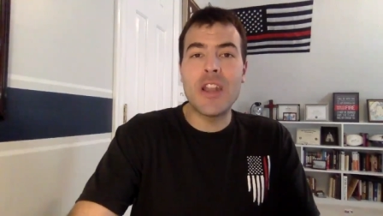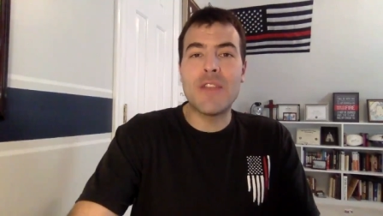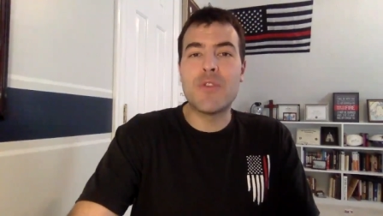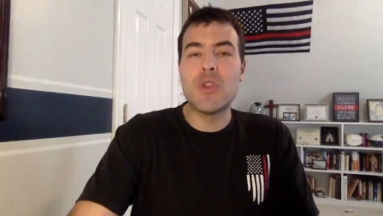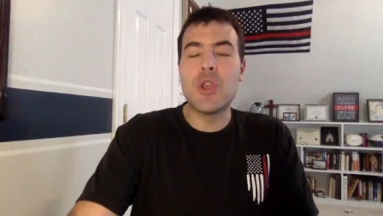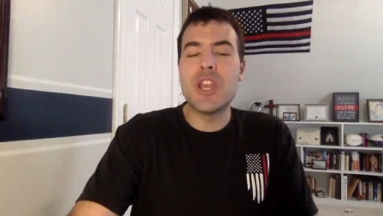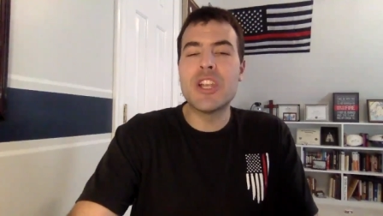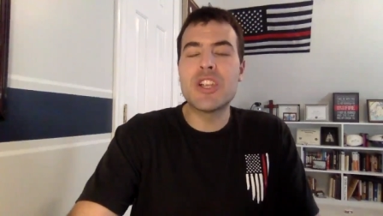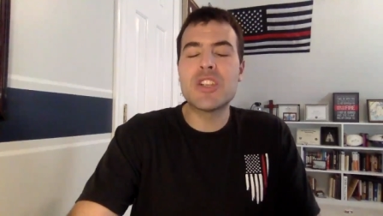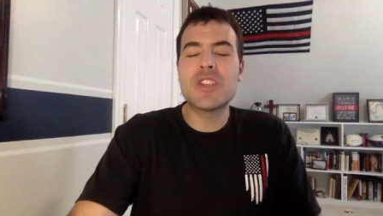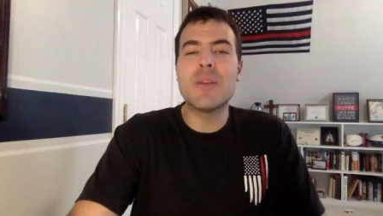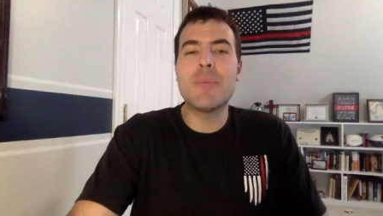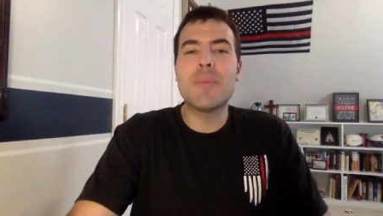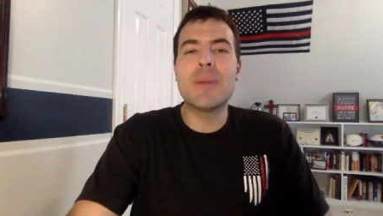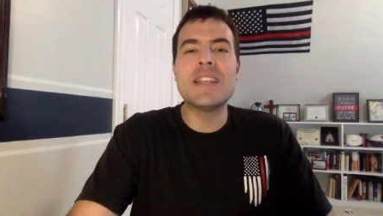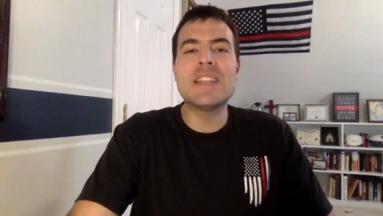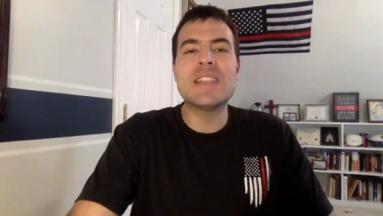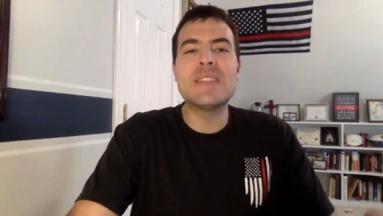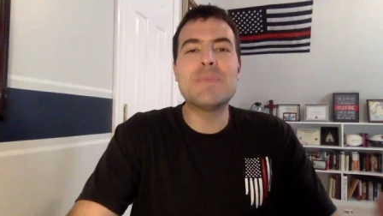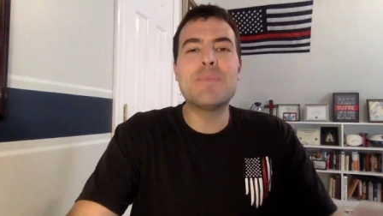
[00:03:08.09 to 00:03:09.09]
If you hear
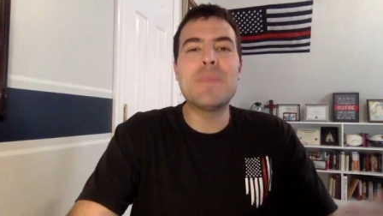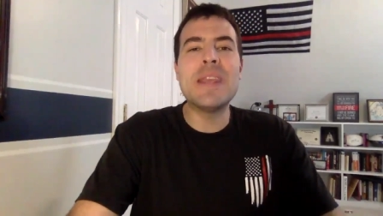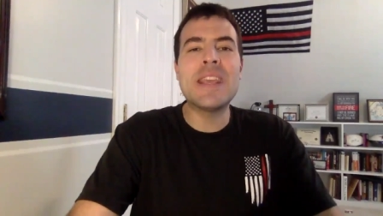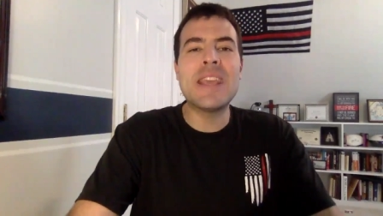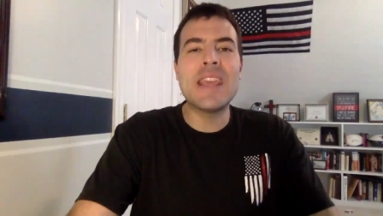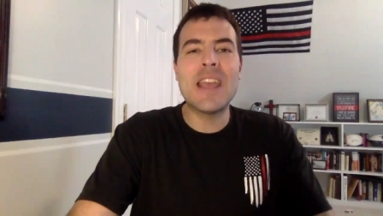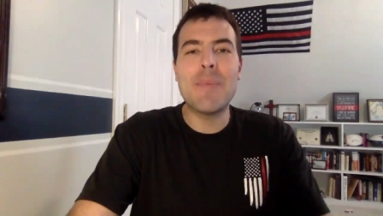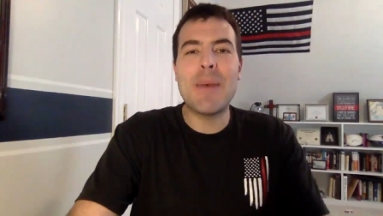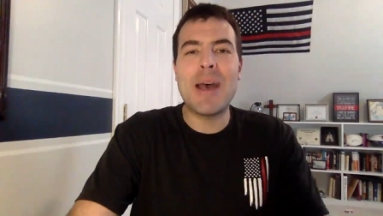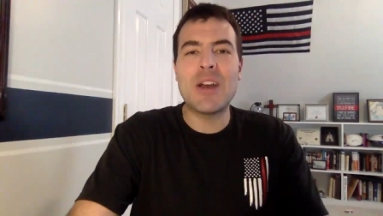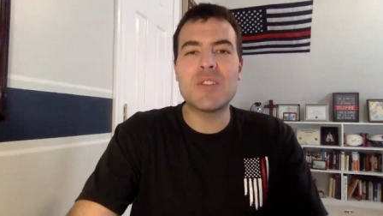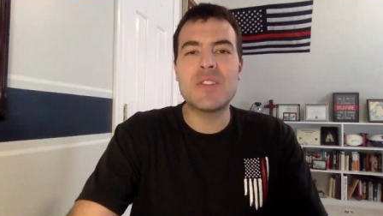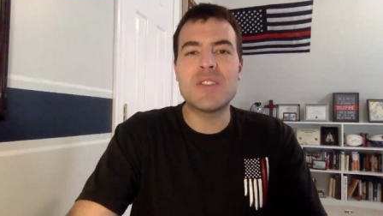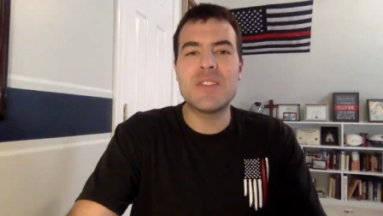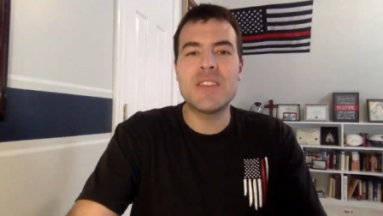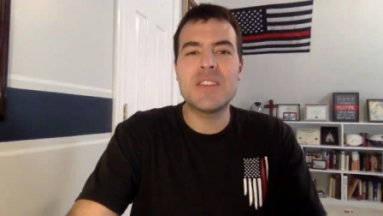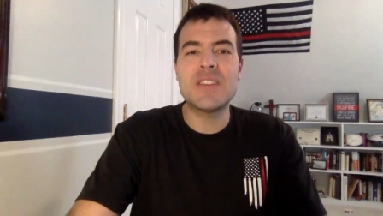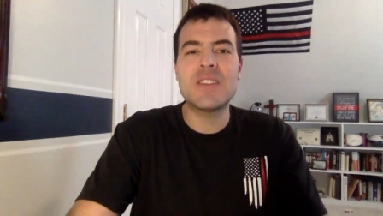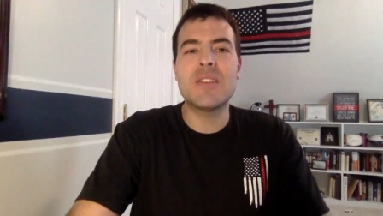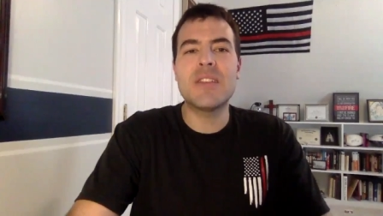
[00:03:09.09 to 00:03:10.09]
somebody speaking about
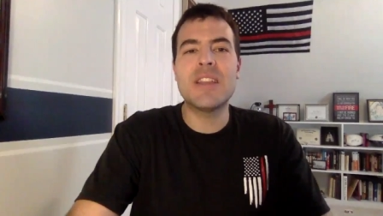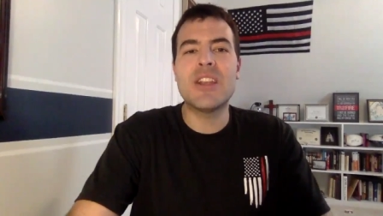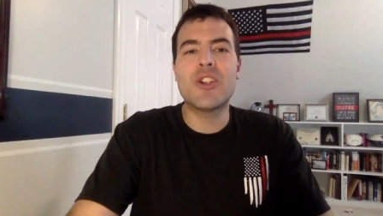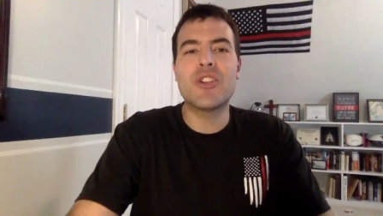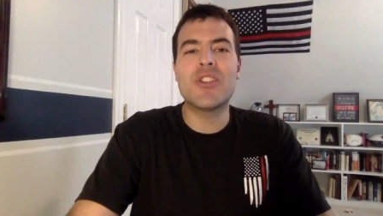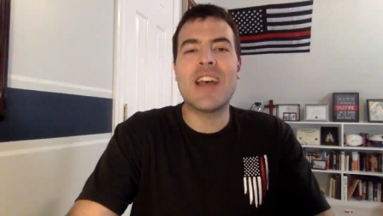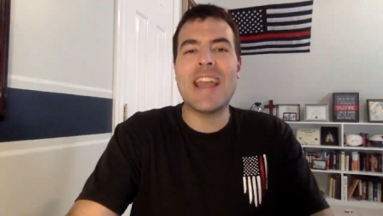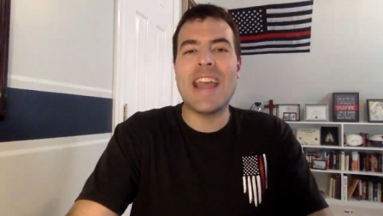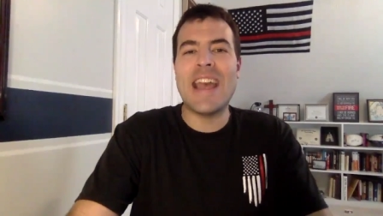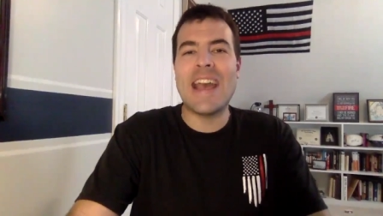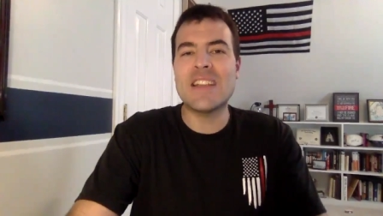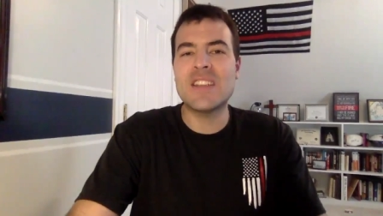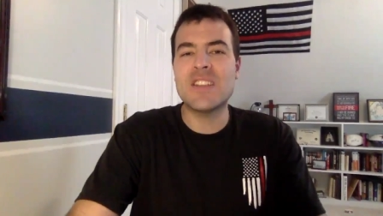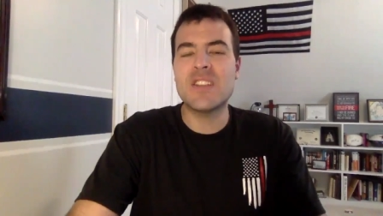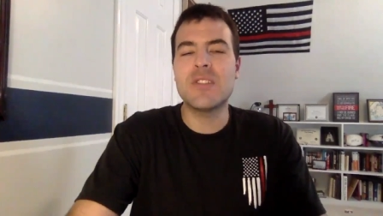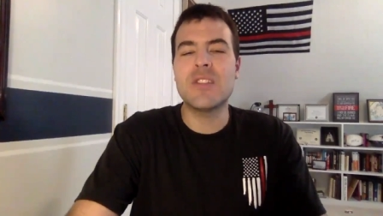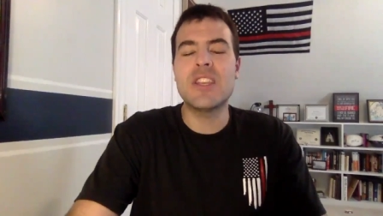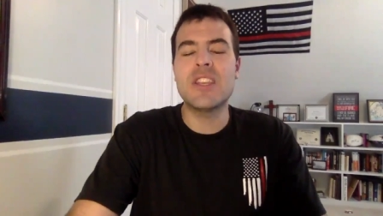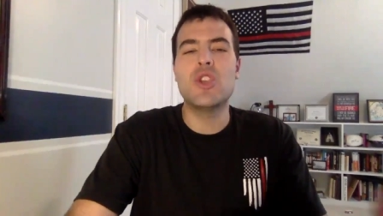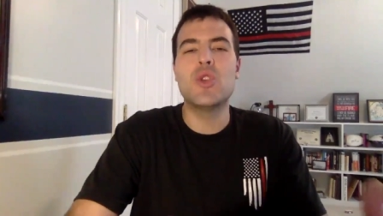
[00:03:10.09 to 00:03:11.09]
systole or
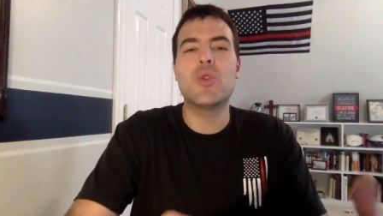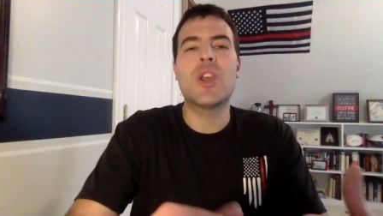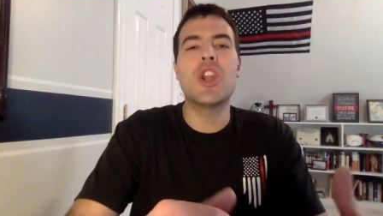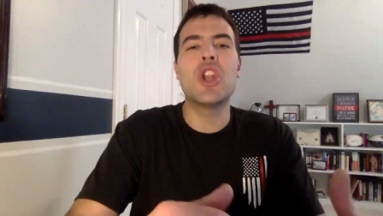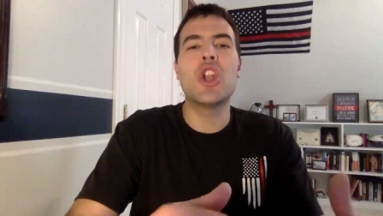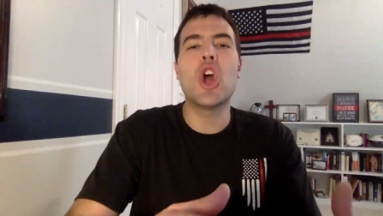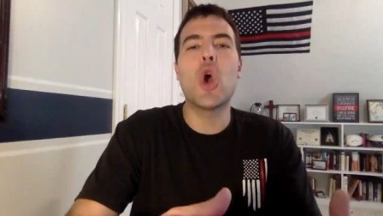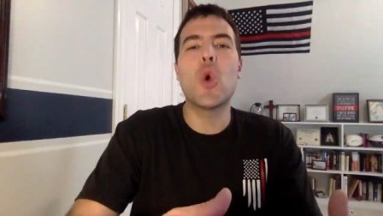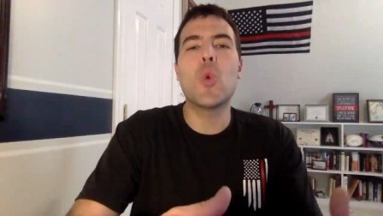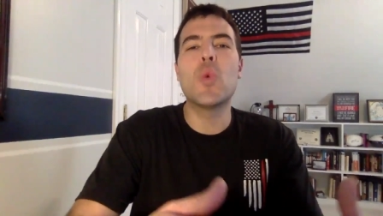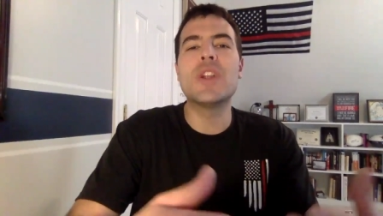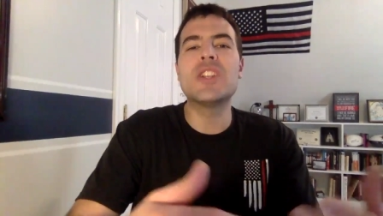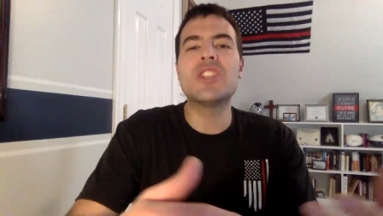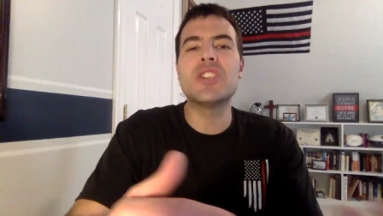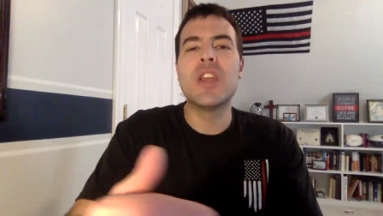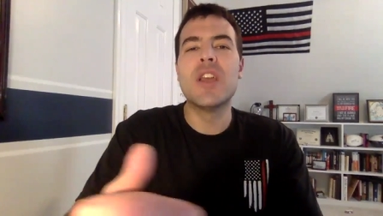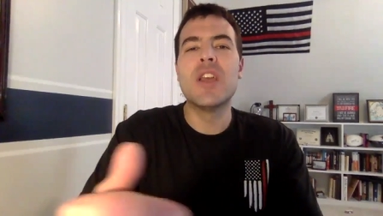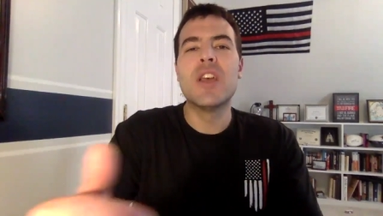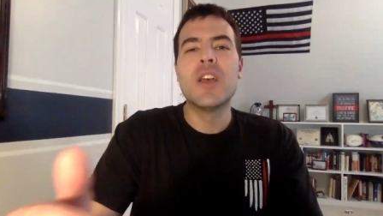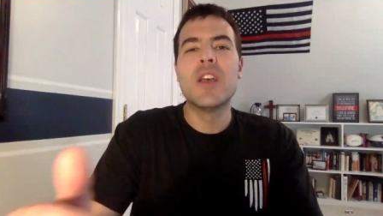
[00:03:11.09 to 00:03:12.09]
diastole, you can know which